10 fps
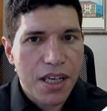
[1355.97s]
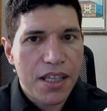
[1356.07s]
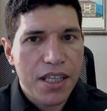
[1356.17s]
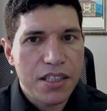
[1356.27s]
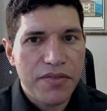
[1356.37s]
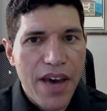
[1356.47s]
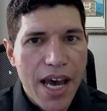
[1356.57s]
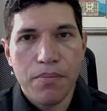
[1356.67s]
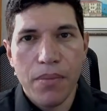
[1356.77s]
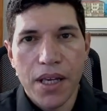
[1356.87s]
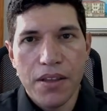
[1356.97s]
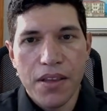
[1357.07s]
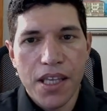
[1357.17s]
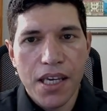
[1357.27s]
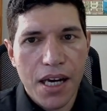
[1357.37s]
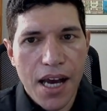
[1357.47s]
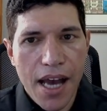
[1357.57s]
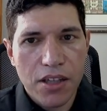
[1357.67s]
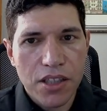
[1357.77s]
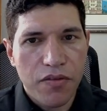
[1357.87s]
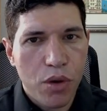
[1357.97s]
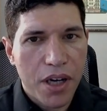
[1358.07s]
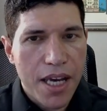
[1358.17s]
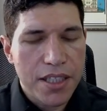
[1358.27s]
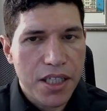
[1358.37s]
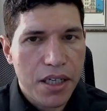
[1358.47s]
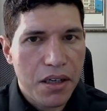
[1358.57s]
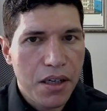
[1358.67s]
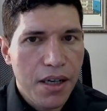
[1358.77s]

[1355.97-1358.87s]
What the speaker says: this fact in the housing forecast here.